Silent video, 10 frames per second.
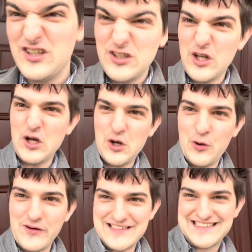Yo,
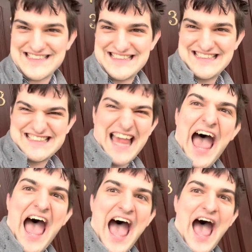what's
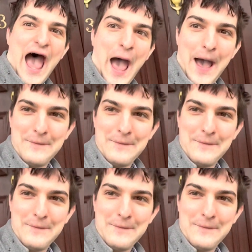up?